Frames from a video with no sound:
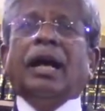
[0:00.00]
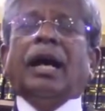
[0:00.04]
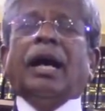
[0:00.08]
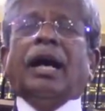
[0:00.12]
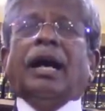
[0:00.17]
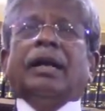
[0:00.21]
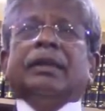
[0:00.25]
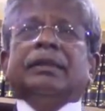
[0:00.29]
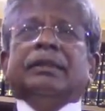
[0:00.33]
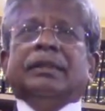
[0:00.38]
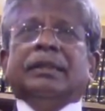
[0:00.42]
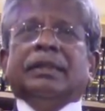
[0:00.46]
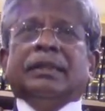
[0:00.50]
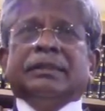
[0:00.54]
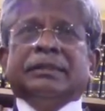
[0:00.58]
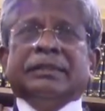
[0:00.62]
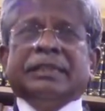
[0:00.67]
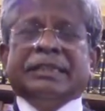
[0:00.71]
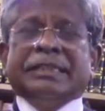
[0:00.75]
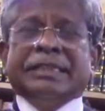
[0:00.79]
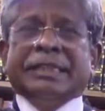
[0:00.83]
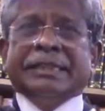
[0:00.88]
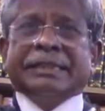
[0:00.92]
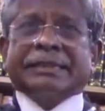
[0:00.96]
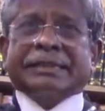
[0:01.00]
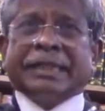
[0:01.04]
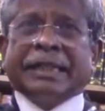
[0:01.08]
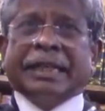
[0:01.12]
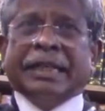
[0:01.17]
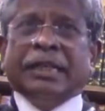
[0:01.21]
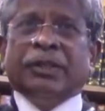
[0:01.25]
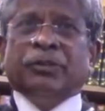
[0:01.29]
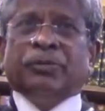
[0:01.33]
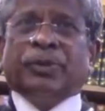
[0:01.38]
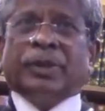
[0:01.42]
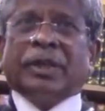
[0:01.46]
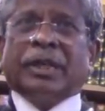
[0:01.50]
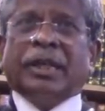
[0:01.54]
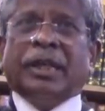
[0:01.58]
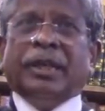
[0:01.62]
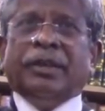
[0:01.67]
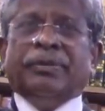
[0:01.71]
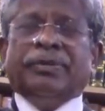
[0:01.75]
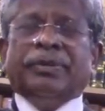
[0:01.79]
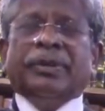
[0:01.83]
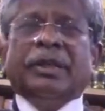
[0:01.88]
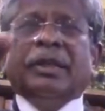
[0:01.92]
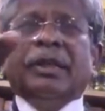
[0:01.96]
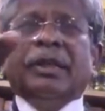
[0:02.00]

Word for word: and uh, she is struggling for life.